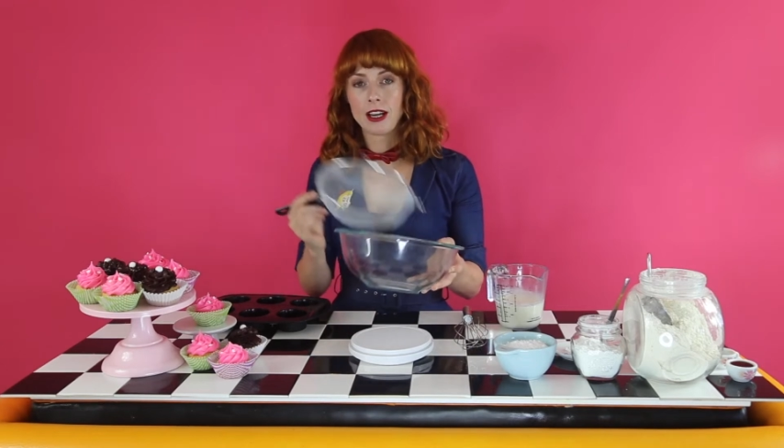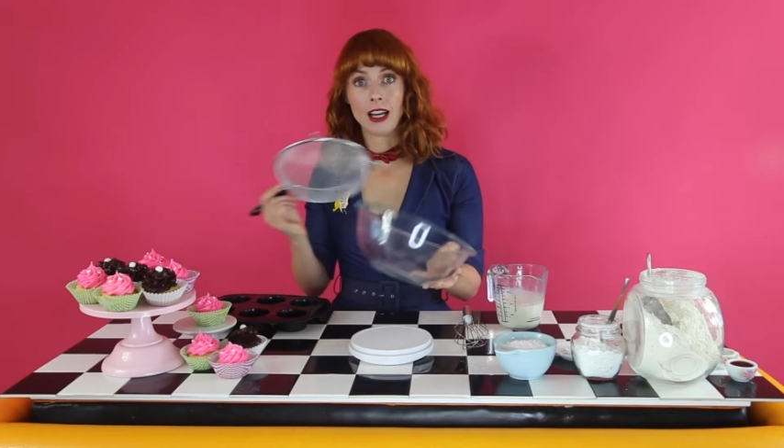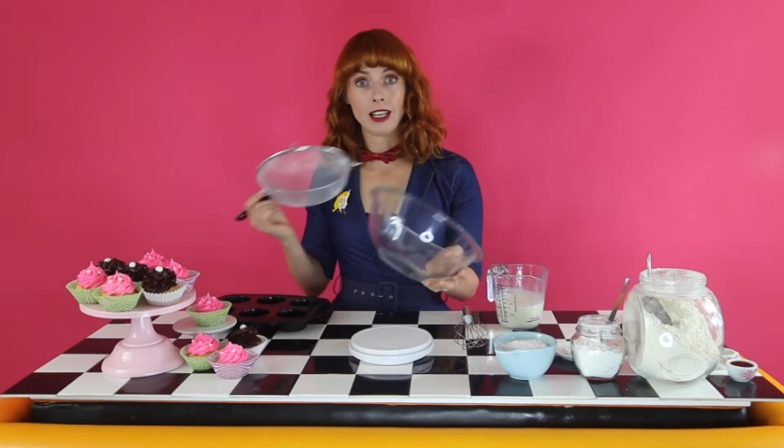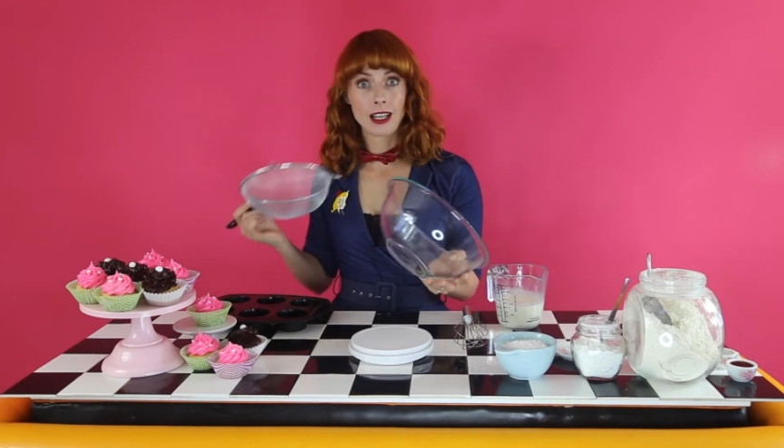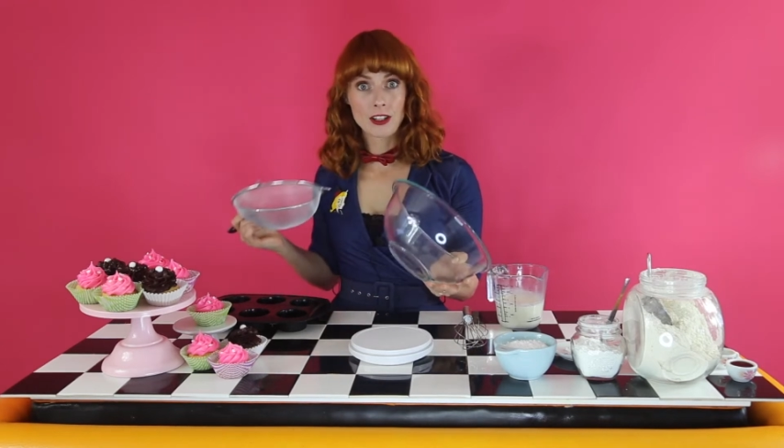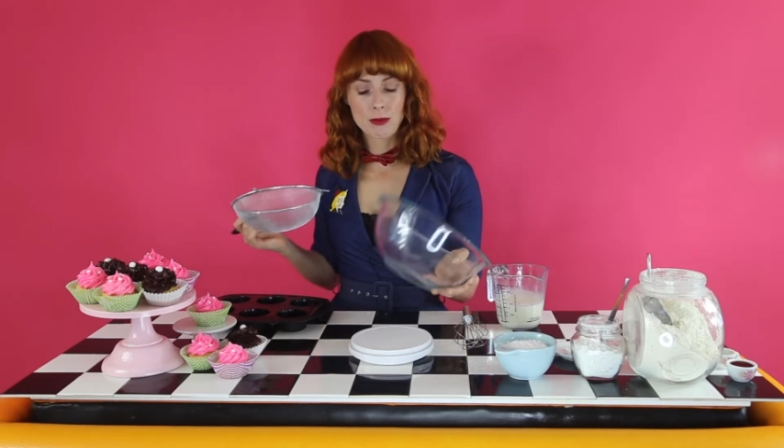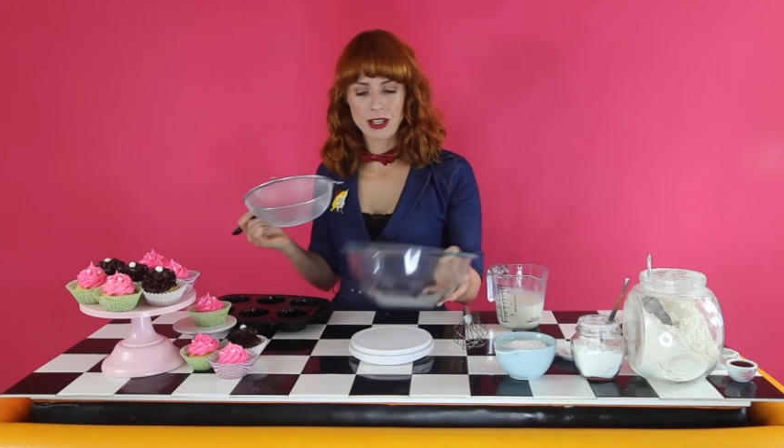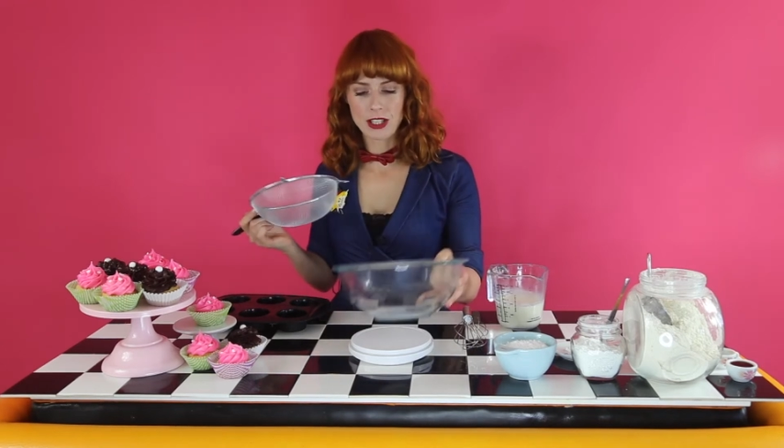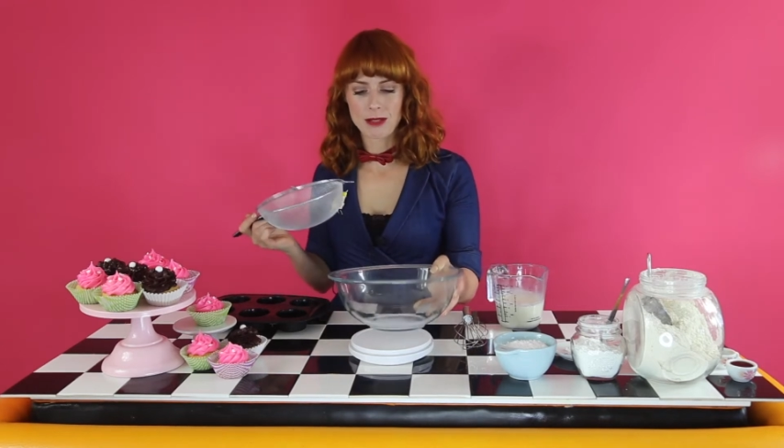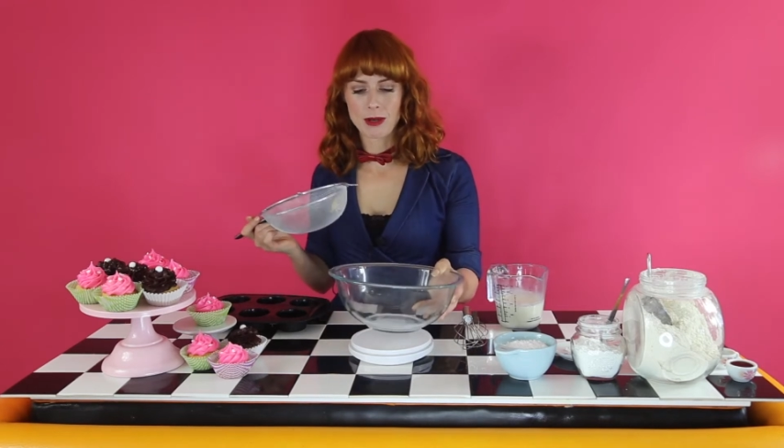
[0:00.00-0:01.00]
a large
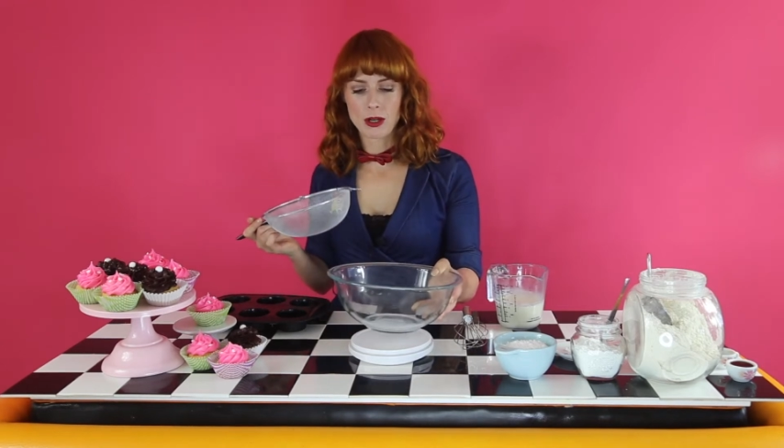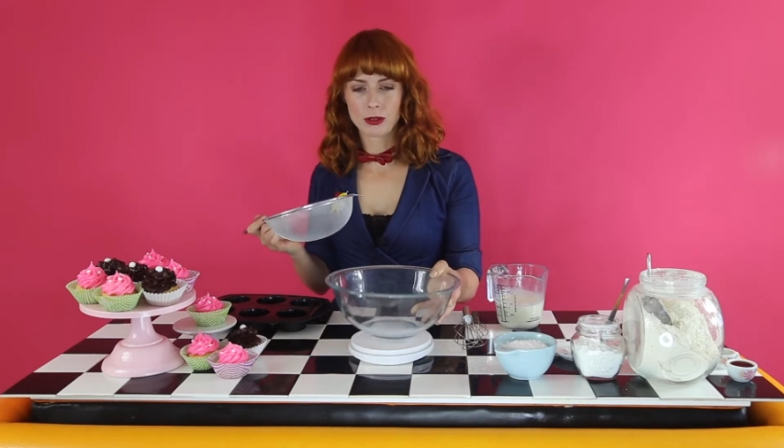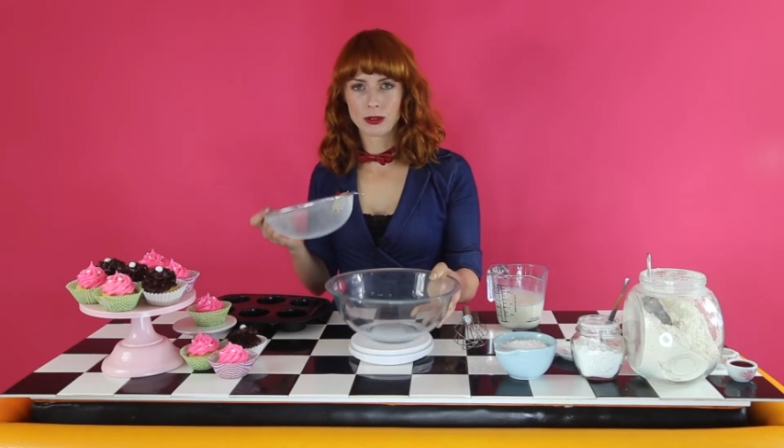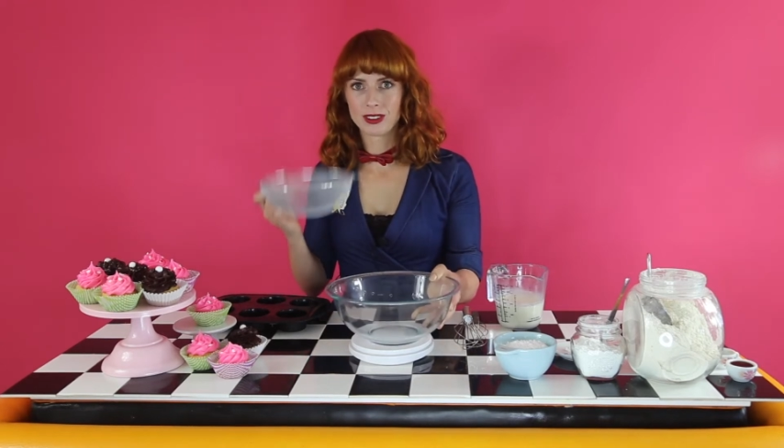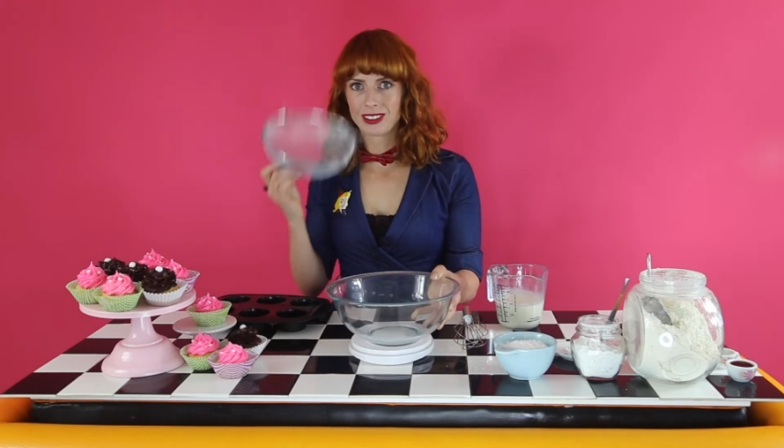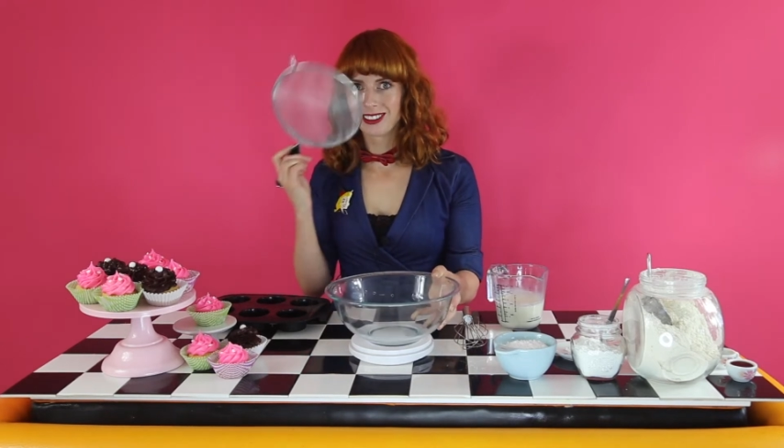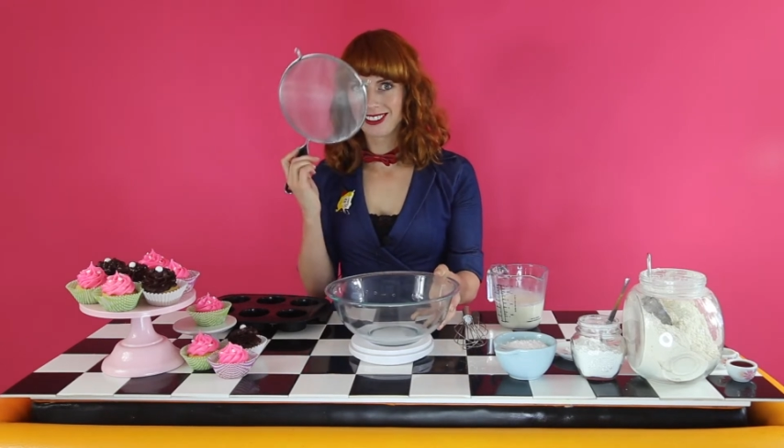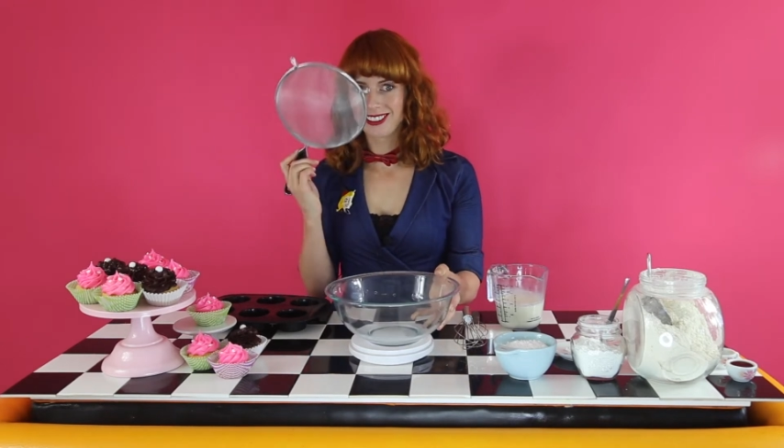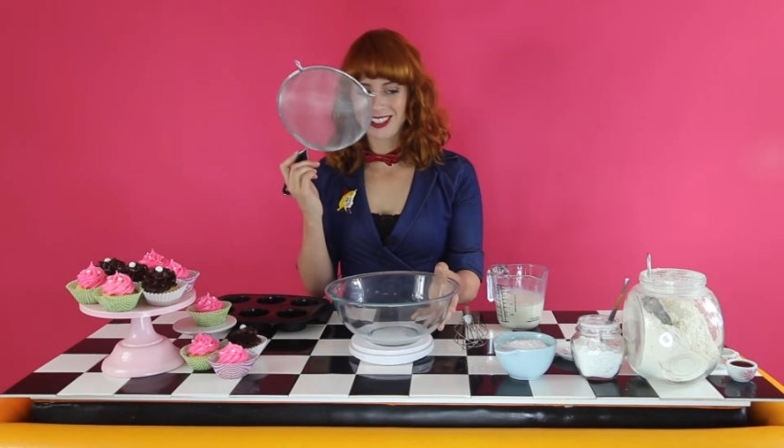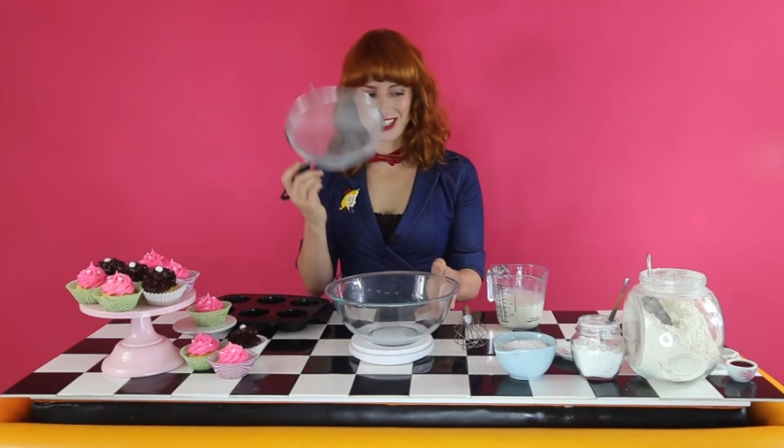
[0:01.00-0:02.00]
mixing bowl,
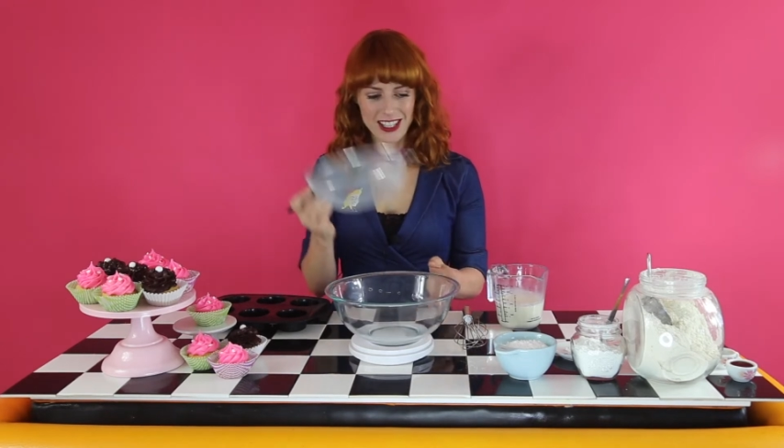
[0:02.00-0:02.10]
your